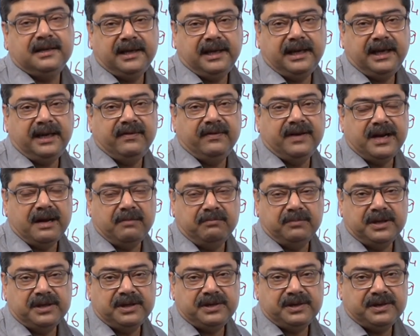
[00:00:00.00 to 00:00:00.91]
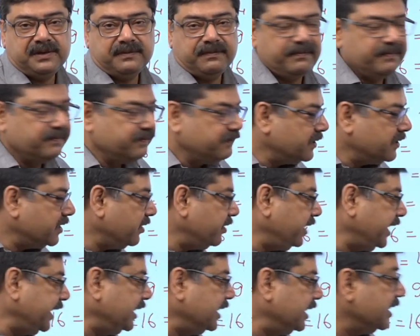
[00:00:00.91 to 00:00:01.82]
even numbers.
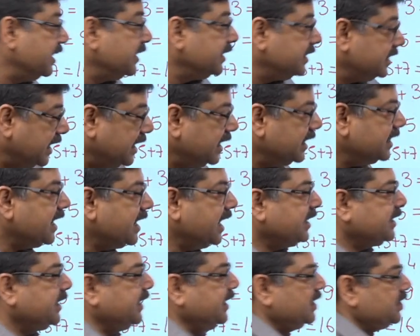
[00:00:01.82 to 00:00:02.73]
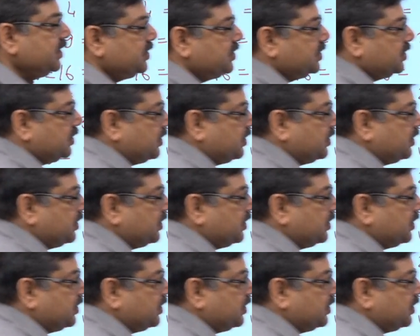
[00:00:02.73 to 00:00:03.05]
Alright, then in that case